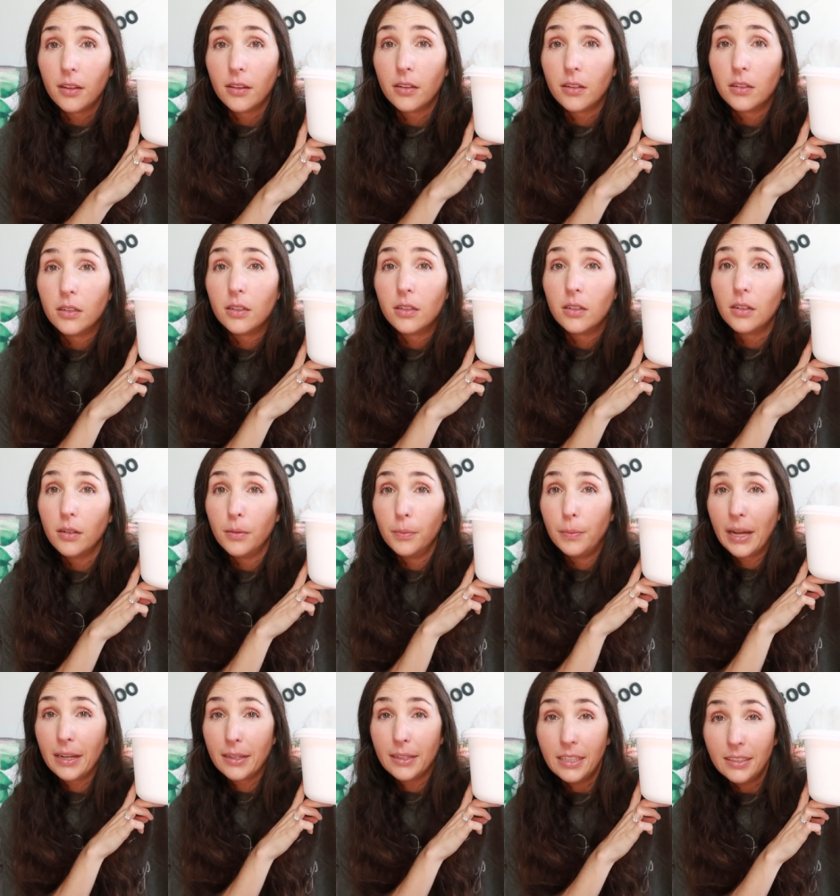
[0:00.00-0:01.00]
a little
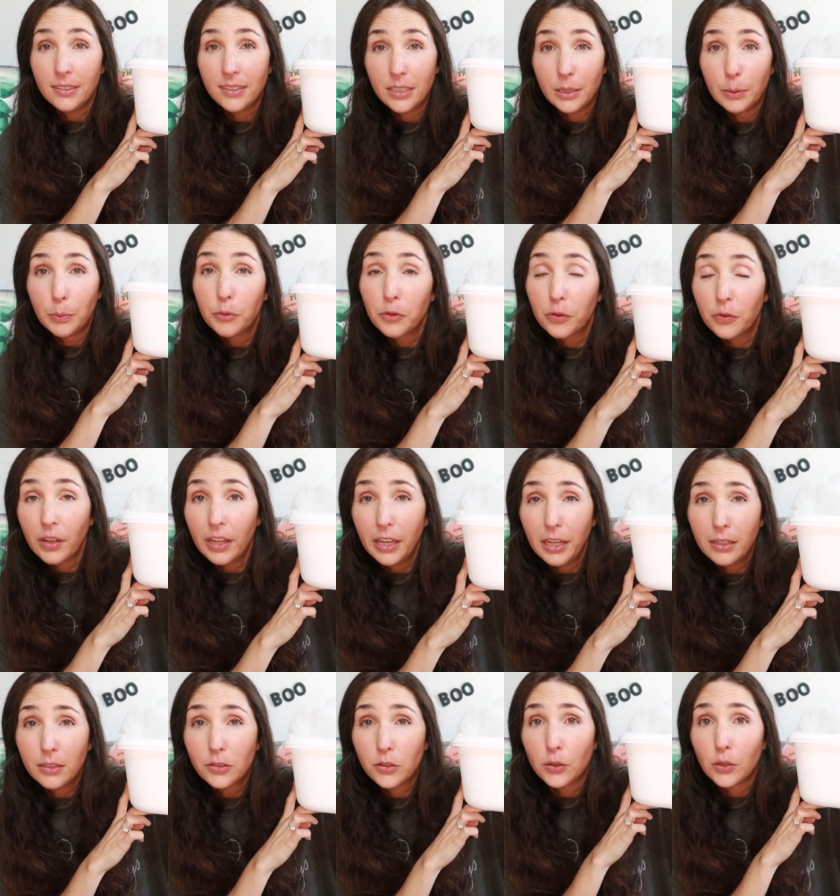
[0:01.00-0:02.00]
magnesium
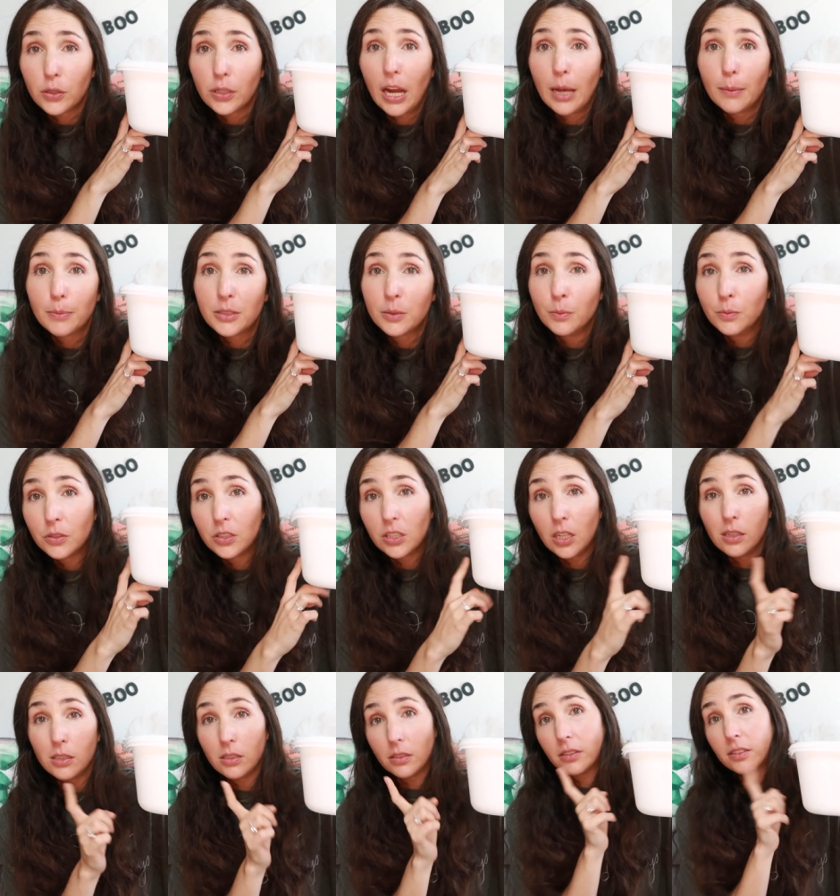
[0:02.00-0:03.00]
flakes or Epsom
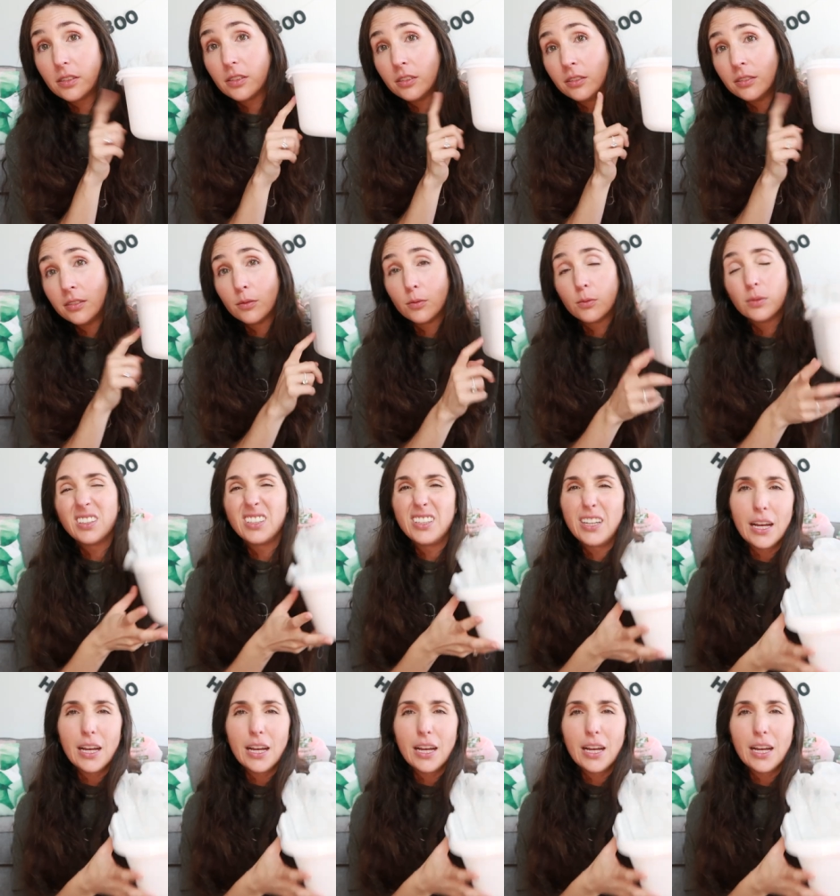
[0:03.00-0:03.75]
salts, really